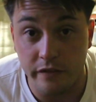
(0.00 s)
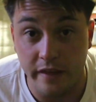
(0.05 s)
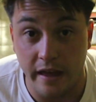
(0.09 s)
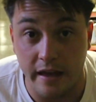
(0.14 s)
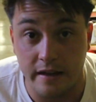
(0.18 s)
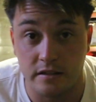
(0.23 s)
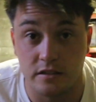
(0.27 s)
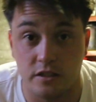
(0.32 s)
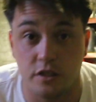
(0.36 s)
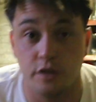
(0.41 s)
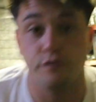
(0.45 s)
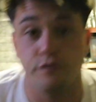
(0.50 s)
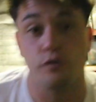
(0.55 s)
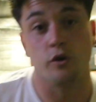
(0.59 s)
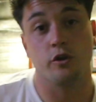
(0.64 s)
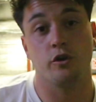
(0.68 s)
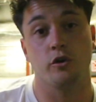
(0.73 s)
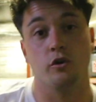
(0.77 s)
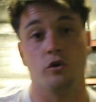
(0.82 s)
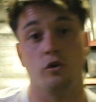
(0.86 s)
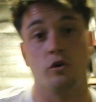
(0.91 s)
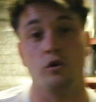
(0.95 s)
the end, you've got
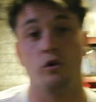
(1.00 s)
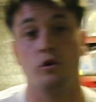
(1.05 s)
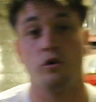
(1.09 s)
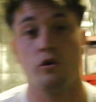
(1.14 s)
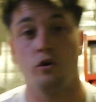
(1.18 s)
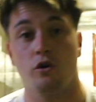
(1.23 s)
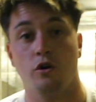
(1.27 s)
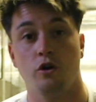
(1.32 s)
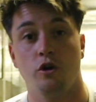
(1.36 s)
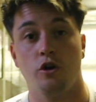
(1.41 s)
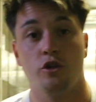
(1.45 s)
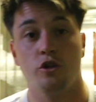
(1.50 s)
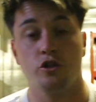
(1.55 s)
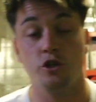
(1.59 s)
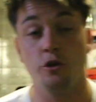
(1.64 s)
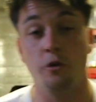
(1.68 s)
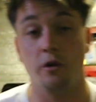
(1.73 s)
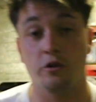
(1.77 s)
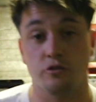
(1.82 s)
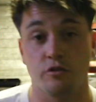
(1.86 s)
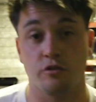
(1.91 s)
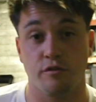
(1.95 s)
your
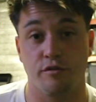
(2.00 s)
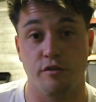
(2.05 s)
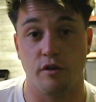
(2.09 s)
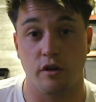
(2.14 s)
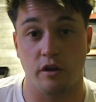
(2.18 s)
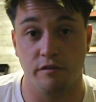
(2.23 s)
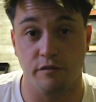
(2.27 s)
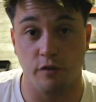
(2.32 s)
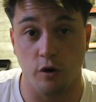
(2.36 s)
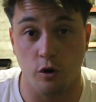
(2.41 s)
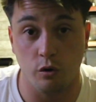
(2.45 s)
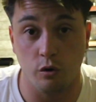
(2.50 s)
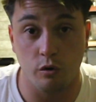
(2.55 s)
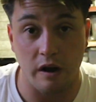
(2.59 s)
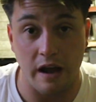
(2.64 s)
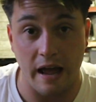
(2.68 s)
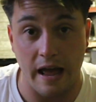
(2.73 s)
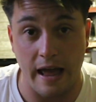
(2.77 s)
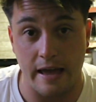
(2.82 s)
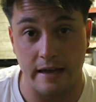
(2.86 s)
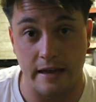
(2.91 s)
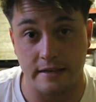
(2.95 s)
230 volt
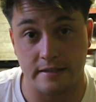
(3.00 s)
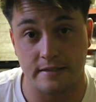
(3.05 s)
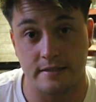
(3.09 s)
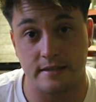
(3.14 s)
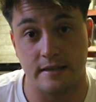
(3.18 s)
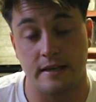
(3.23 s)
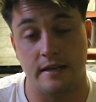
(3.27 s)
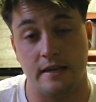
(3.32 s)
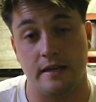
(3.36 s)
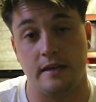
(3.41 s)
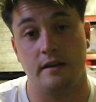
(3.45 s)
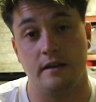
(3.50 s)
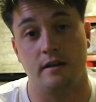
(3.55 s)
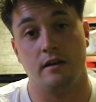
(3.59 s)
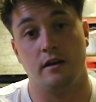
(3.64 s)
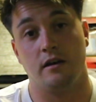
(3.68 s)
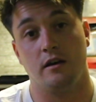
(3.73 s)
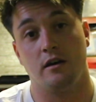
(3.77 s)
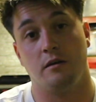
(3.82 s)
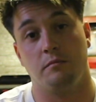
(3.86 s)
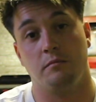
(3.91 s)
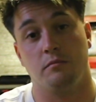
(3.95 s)
AC
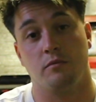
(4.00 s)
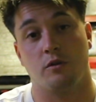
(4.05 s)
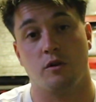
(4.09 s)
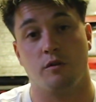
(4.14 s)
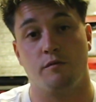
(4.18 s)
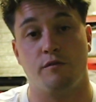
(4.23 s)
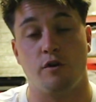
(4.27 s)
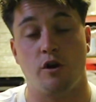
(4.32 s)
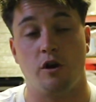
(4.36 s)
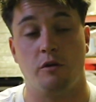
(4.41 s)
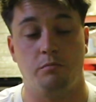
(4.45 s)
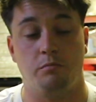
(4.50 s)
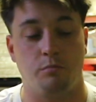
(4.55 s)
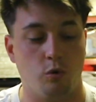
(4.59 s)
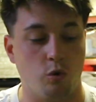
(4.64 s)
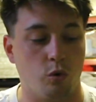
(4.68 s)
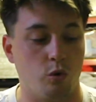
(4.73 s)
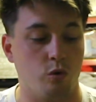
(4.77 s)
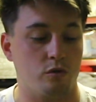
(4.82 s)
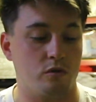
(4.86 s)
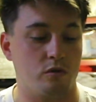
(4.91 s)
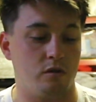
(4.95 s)
converted
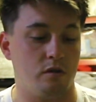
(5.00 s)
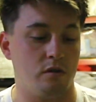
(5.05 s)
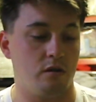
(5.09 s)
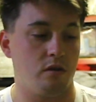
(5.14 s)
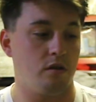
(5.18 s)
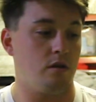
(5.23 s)
port.